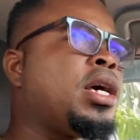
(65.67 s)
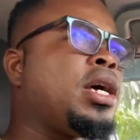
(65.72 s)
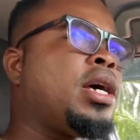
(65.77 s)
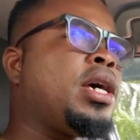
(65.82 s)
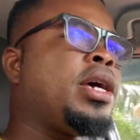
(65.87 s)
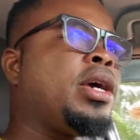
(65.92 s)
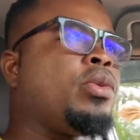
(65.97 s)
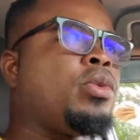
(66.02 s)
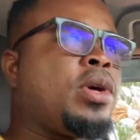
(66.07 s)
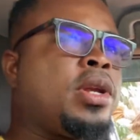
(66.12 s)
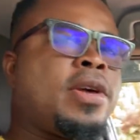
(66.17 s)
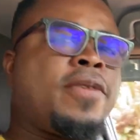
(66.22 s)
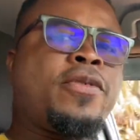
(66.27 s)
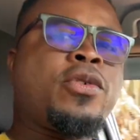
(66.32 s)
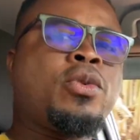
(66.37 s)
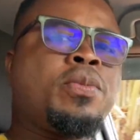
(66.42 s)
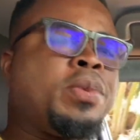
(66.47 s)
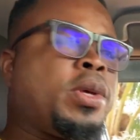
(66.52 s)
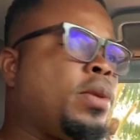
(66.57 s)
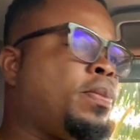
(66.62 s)
Hey,
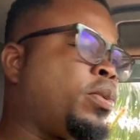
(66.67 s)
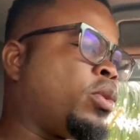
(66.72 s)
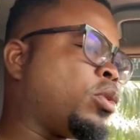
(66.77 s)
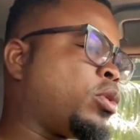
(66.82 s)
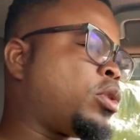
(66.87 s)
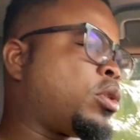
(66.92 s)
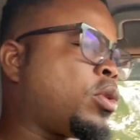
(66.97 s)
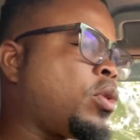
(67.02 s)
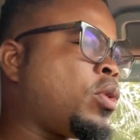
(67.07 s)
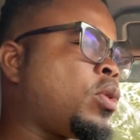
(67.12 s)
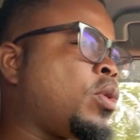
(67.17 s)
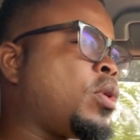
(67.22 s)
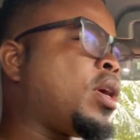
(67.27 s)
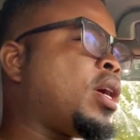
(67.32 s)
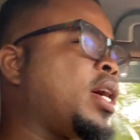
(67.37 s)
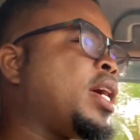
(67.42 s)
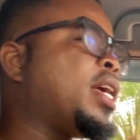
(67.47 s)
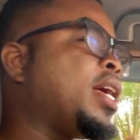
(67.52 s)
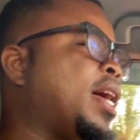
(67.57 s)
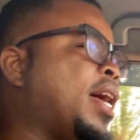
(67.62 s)
wonderful people. So
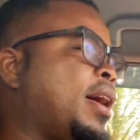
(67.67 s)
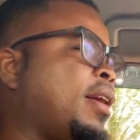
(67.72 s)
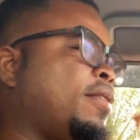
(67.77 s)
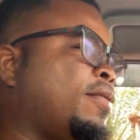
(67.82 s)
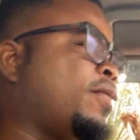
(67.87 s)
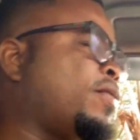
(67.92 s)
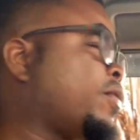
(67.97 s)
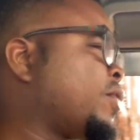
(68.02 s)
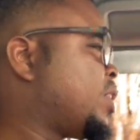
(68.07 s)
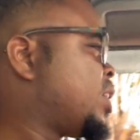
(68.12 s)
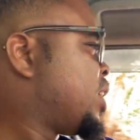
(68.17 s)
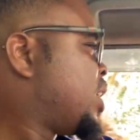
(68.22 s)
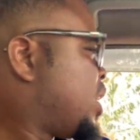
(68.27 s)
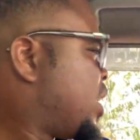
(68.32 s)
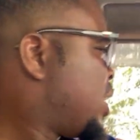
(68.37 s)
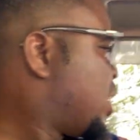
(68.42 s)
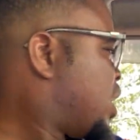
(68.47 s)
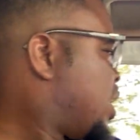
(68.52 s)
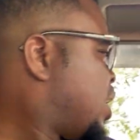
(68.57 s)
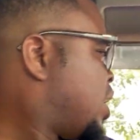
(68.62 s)
I have
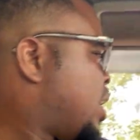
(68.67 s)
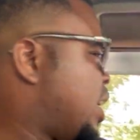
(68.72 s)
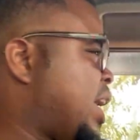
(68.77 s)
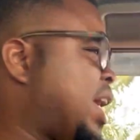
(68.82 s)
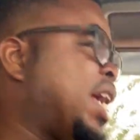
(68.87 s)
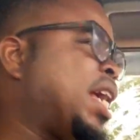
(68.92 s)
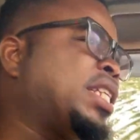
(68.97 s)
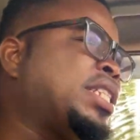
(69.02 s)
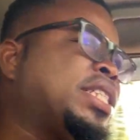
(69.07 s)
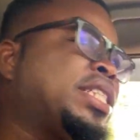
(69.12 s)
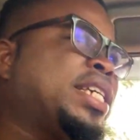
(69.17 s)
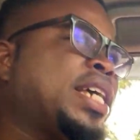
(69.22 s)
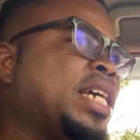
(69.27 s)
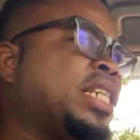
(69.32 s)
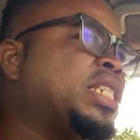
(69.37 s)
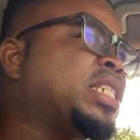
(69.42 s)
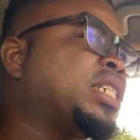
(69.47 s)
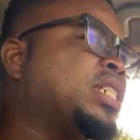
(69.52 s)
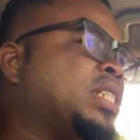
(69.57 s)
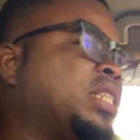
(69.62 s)

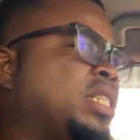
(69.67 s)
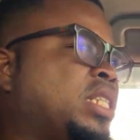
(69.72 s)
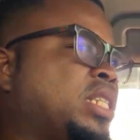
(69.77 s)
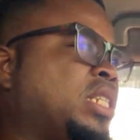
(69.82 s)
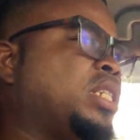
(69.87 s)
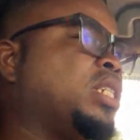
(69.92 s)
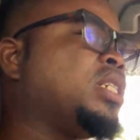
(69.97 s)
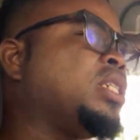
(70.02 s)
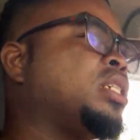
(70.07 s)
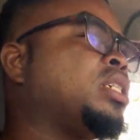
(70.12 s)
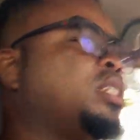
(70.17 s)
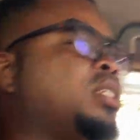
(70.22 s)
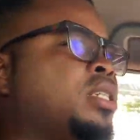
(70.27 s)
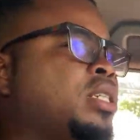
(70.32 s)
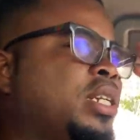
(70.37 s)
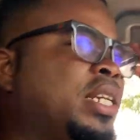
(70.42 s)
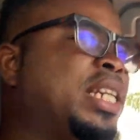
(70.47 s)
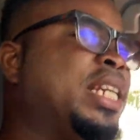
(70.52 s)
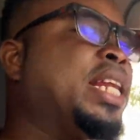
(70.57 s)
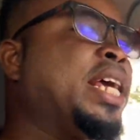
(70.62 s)
entered the
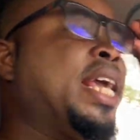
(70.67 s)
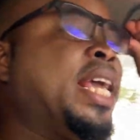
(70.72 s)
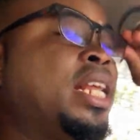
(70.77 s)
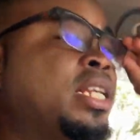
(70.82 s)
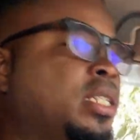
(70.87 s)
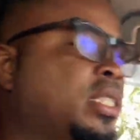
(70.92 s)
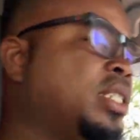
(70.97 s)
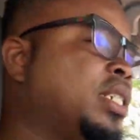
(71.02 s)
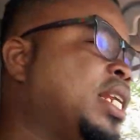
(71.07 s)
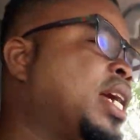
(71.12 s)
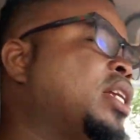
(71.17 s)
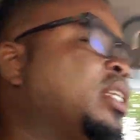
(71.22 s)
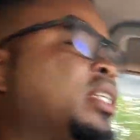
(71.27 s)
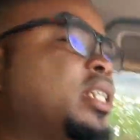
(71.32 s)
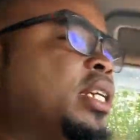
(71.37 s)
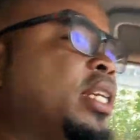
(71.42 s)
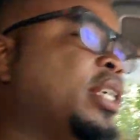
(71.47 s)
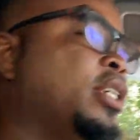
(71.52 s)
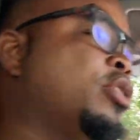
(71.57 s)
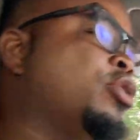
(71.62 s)
lane that
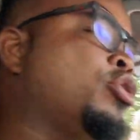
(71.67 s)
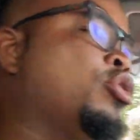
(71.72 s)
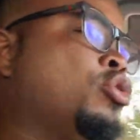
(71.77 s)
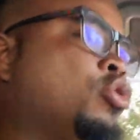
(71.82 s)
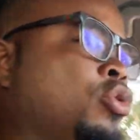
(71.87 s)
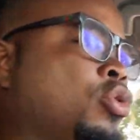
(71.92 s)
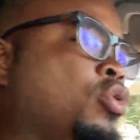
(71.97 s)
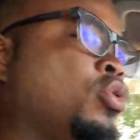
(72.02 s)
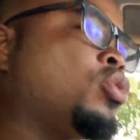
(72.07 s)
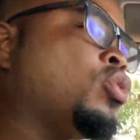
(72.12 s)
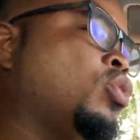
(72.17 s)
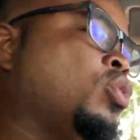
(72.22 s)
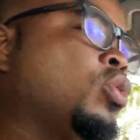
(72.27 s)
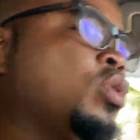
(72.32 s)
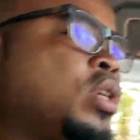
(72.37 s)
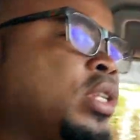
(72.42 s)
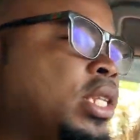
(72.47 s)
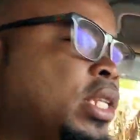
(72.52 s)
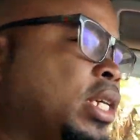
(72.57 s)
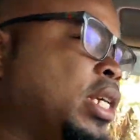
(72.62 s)
leads to
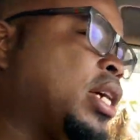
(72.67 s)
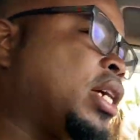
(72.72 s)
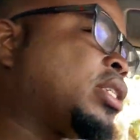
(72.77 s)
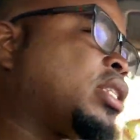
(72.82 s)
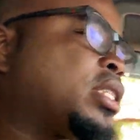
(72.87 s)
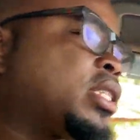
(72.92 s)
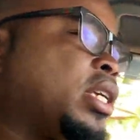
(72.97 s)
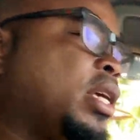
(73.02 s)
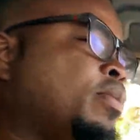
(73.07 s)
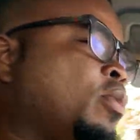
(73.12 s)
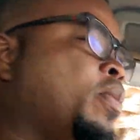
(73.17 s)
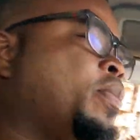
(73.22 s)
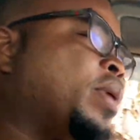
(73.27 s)
the Asebu